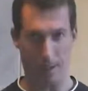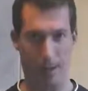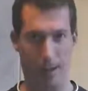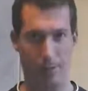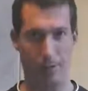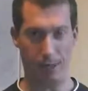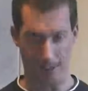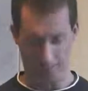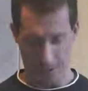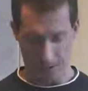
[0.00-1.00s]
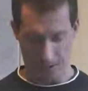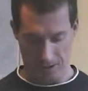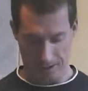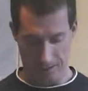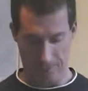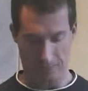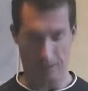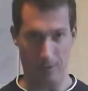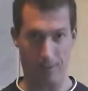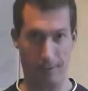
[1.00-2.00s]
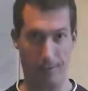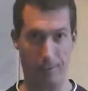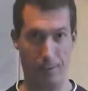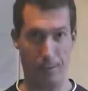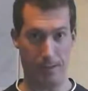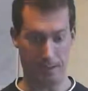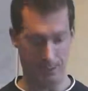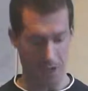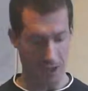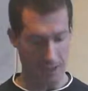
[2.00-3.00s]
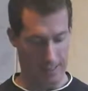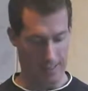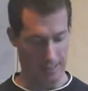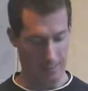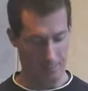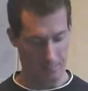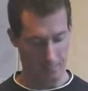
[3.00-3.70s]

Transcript: and running up vertically at the graph we have the person's height.